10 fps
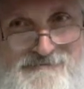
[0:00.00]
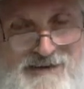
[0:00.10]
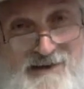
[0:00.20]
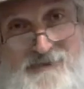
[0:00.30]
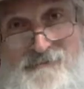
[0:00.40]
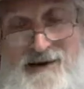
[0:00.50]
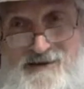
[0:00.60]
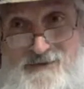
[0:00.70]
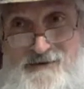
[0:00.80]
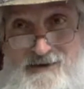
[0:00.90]
Kind of reminds
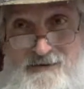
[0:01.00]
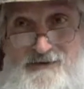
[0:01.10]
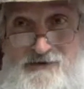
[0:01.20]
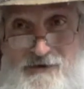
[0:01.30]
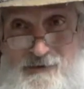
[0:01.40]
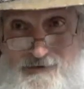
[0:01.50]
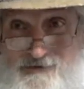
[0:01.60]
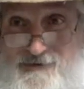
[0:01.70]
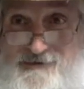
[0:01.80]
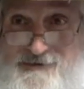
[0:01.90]
me of another droll
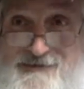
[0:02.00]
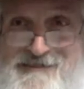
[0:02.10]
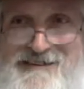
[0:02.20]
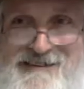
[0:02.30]
existence